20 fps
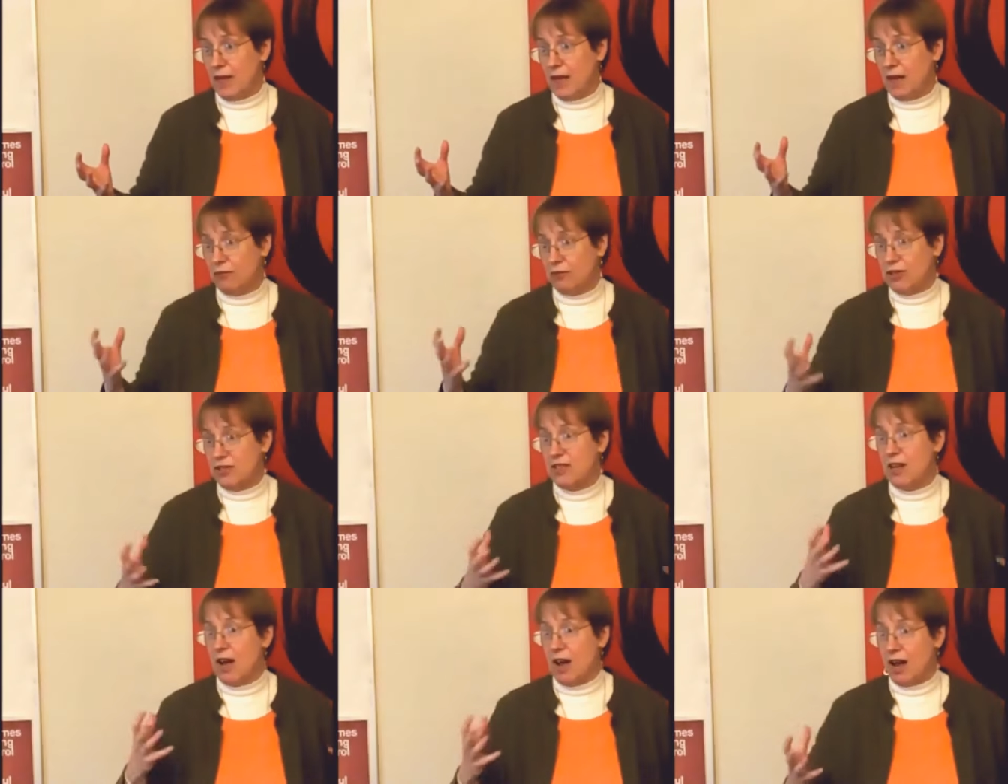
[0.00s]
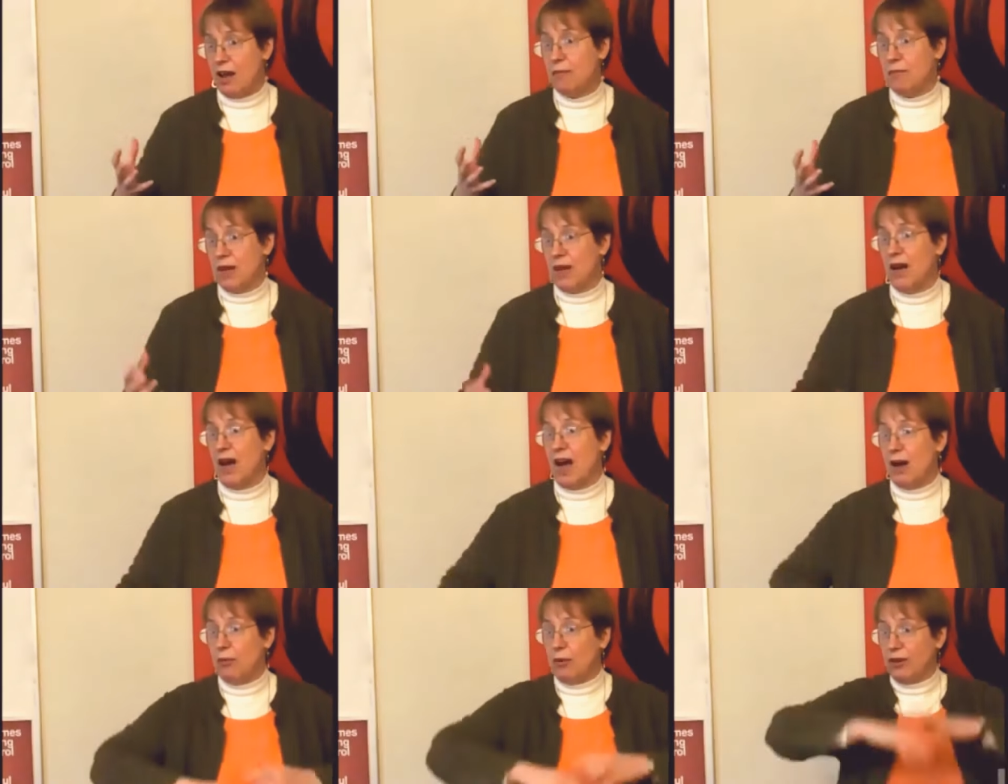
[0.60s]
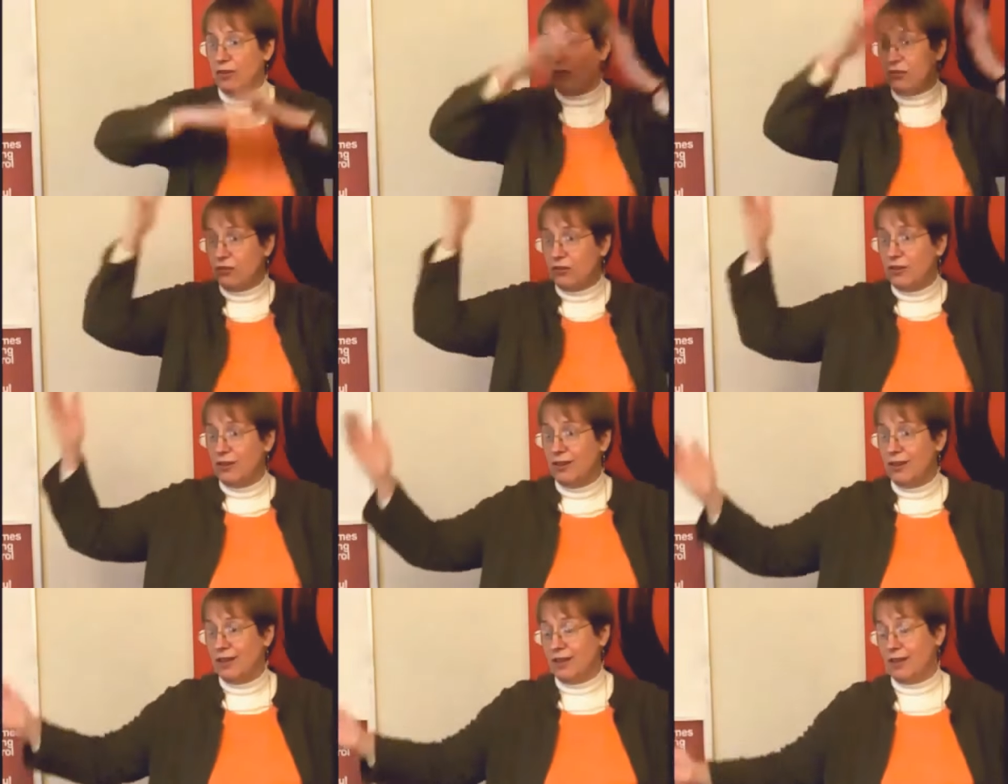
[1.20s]
every time I was
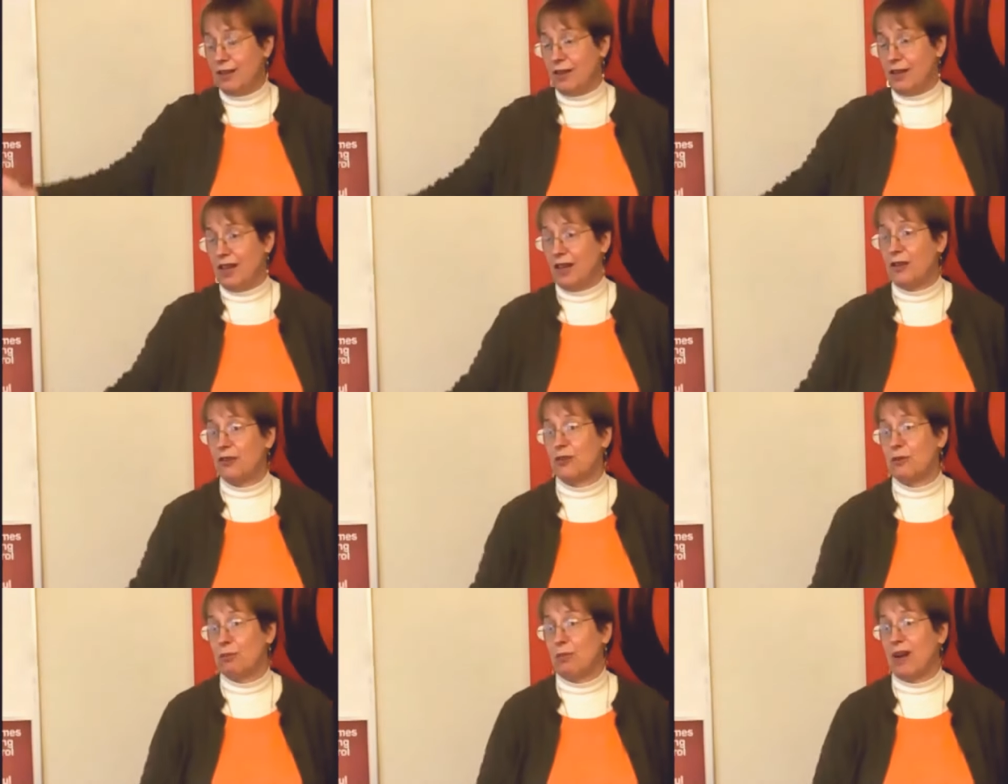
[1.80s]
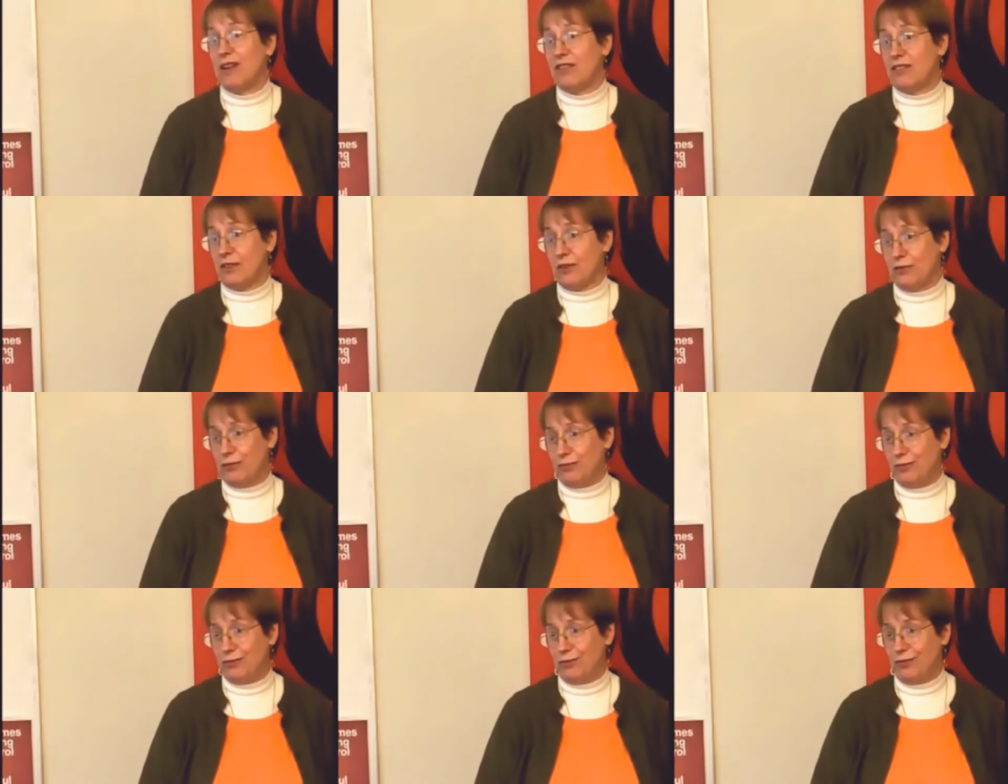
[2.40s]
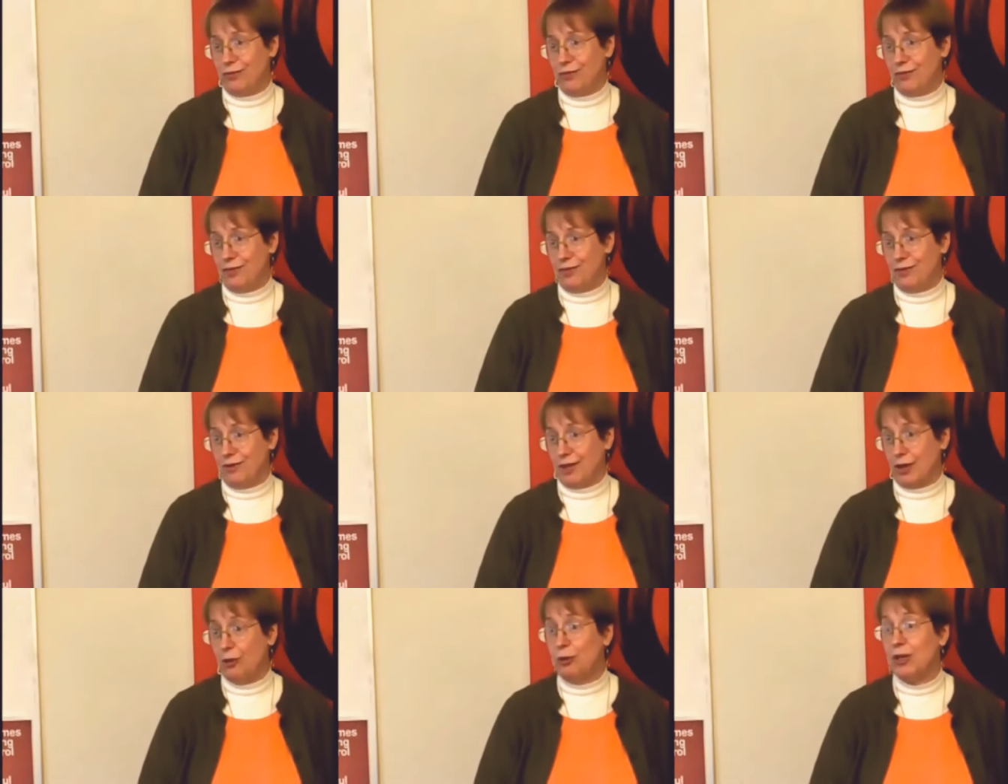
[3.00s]
expressive.
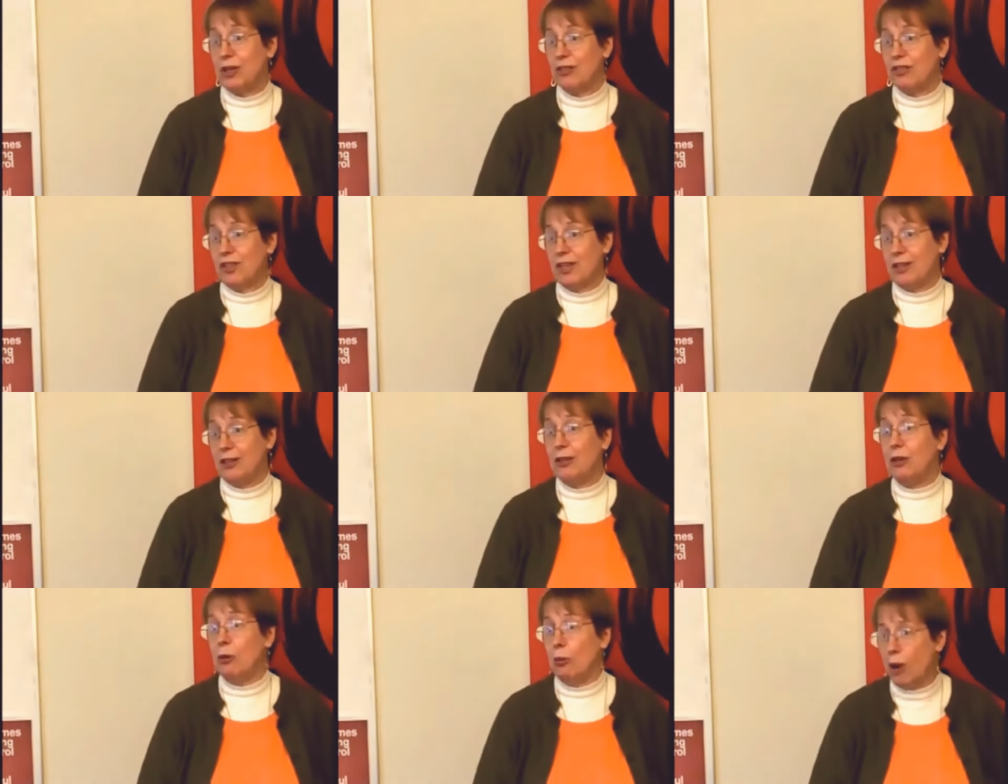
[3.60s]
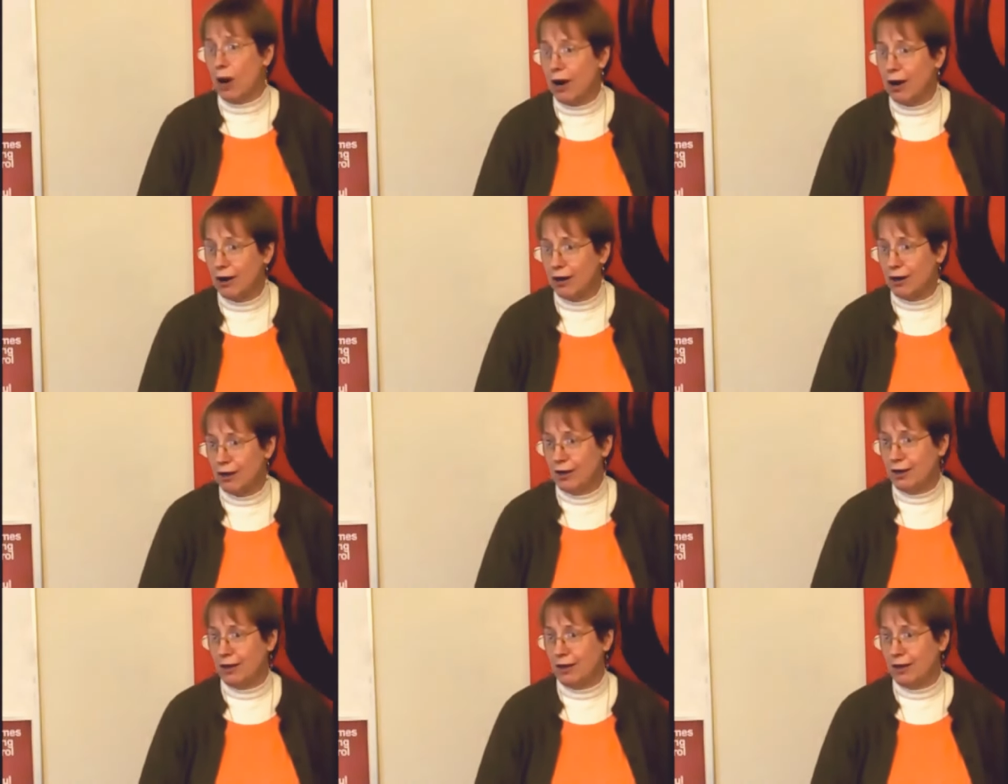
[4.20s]
Who do you think you are?